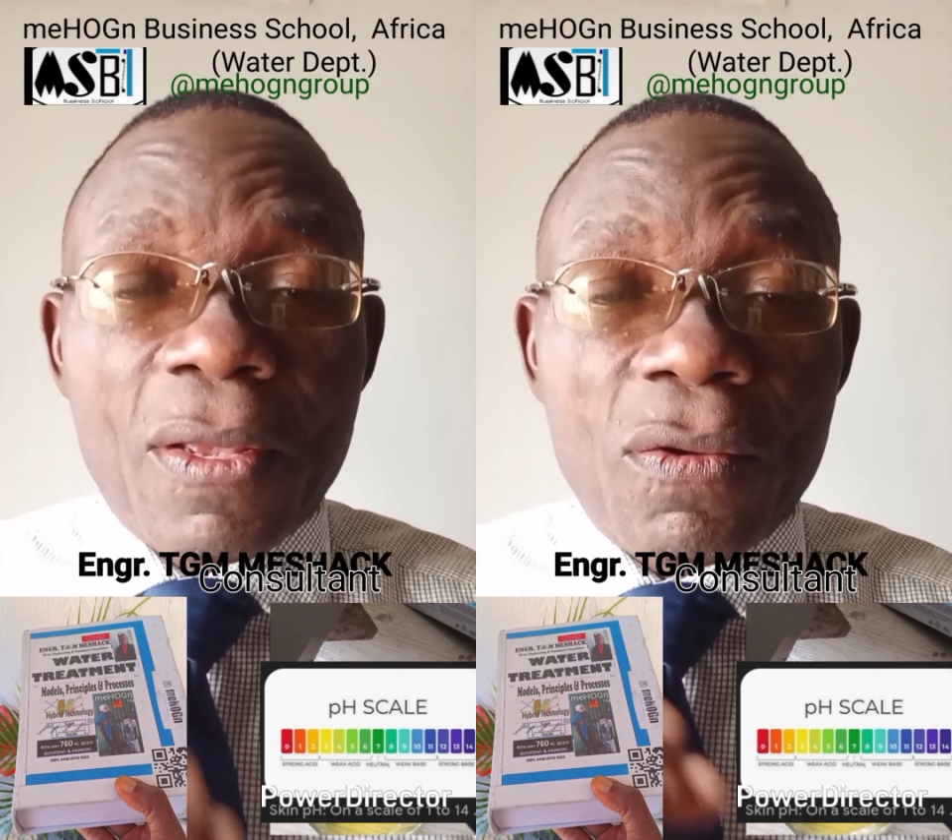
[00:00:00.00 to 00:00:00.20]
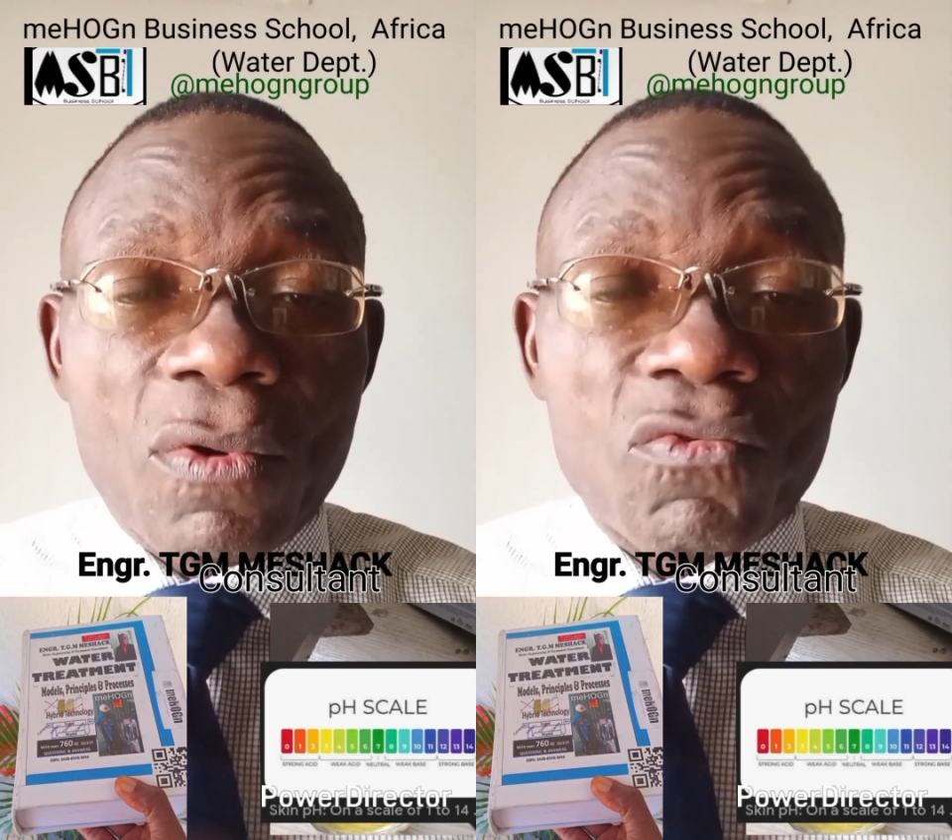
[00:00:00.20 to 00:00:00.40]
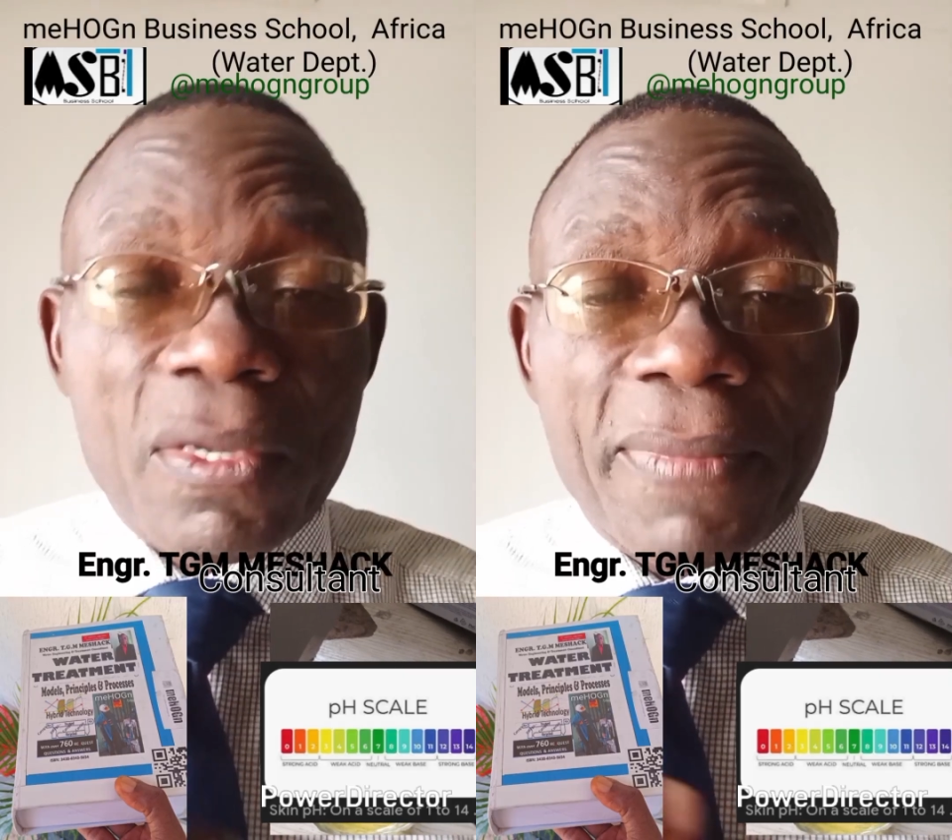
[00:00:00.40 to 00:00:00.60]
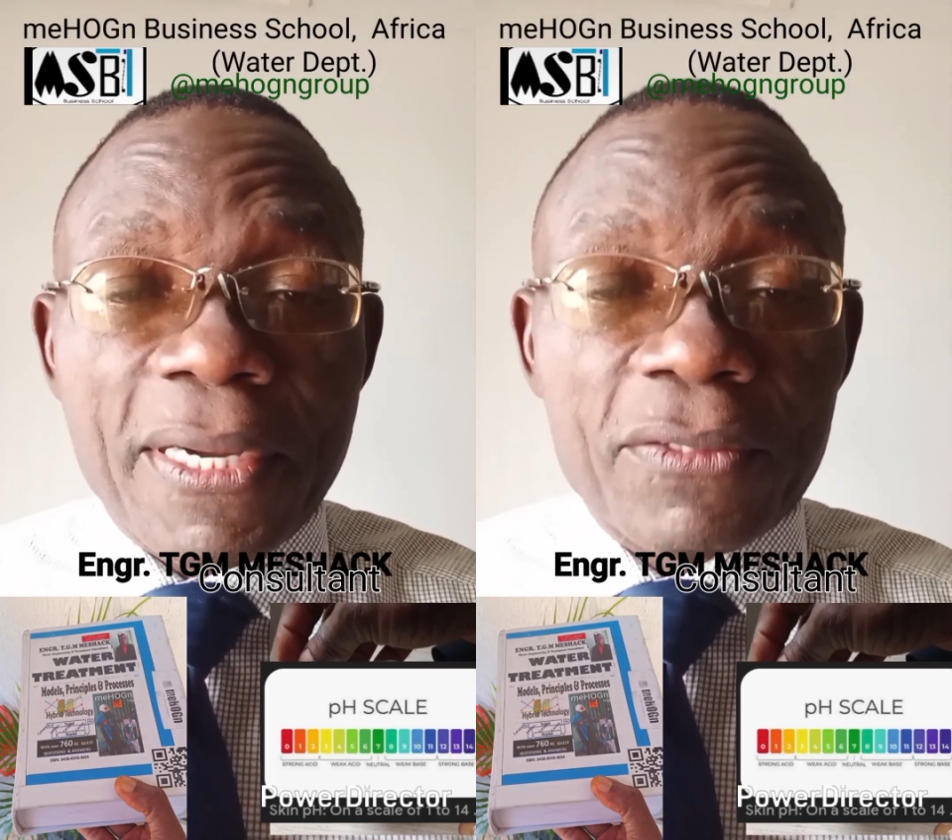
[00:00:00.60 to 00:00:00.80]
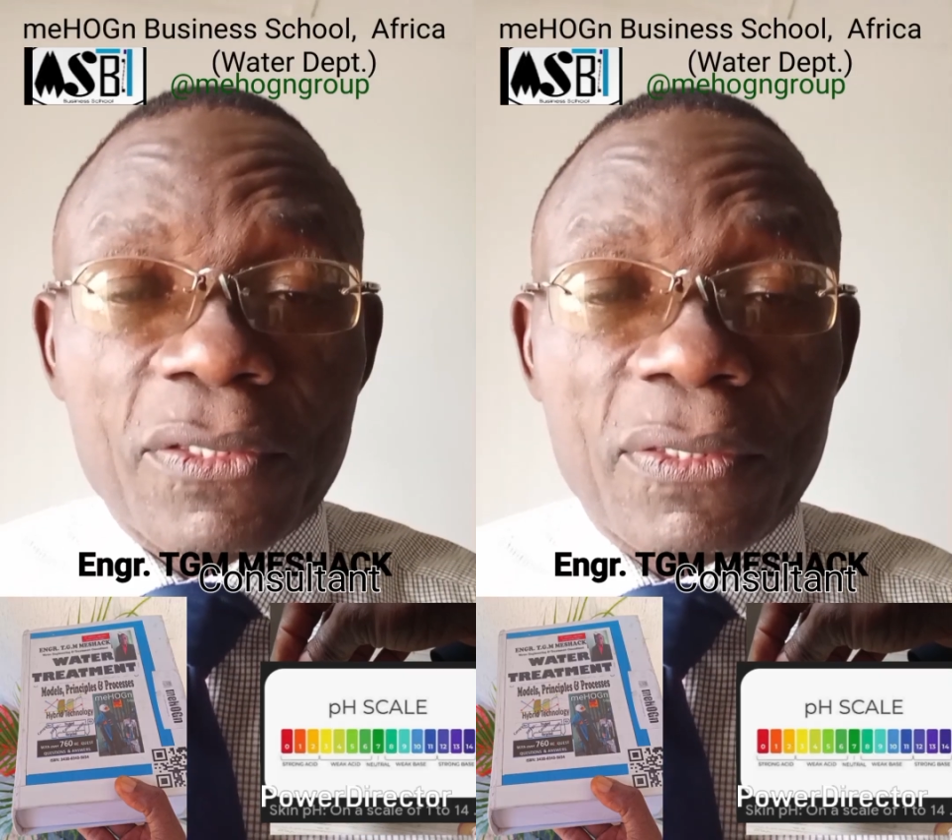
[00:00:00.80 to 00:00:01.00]
to be
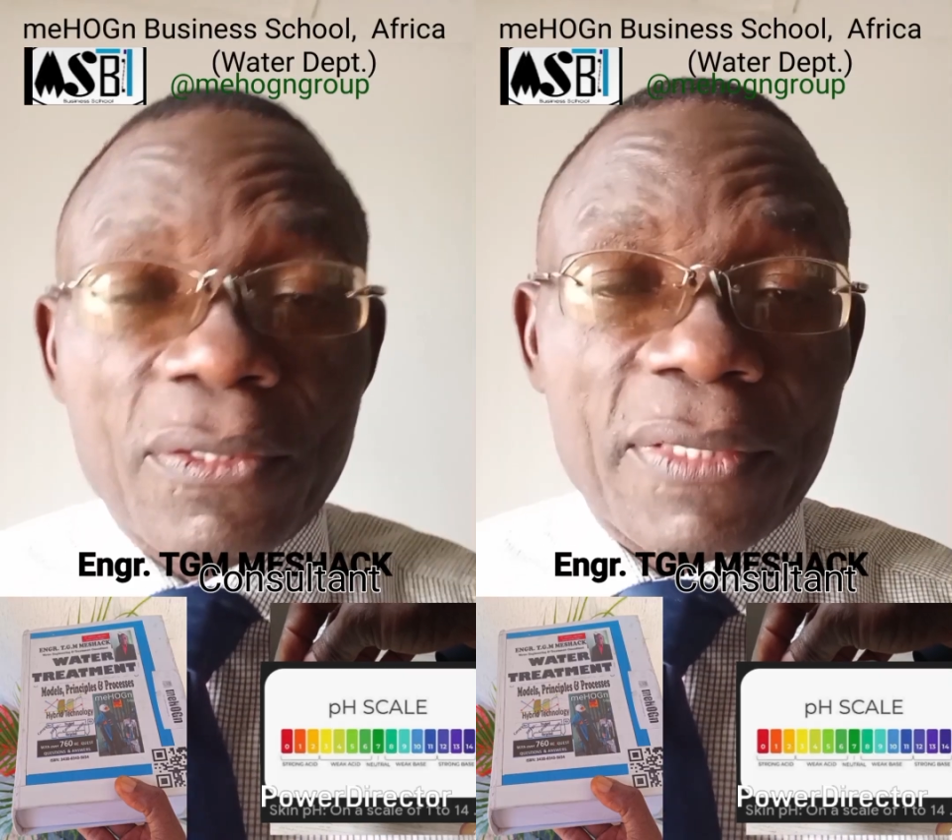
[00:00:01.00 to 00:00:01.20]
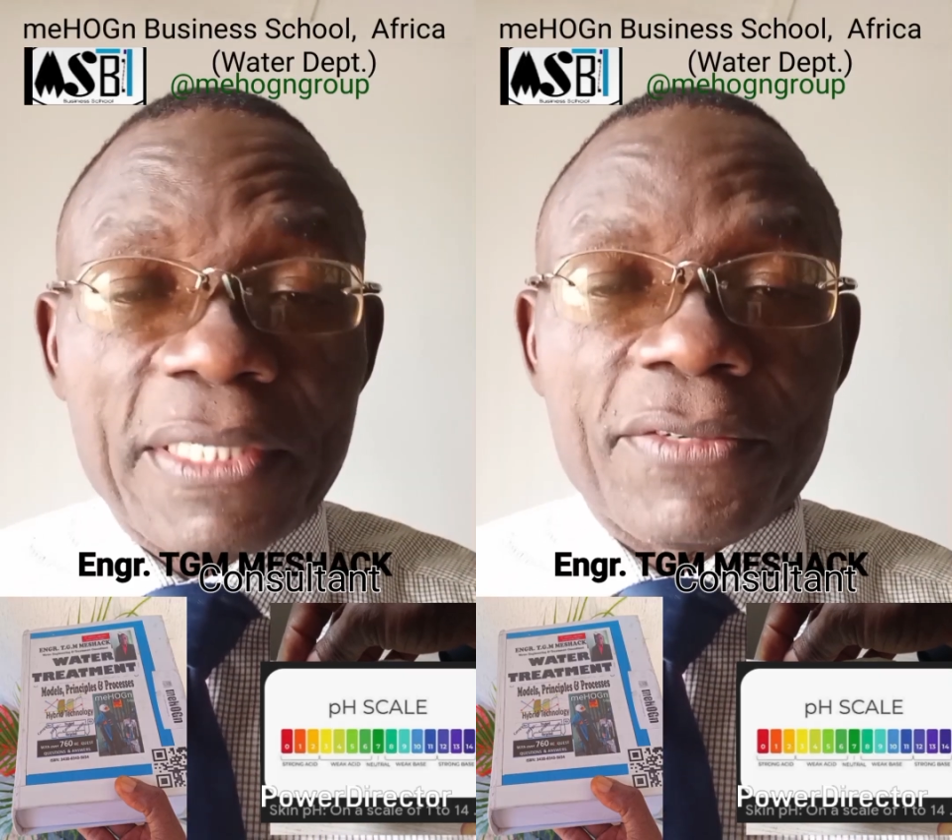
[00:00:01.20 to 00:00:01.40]
substandard.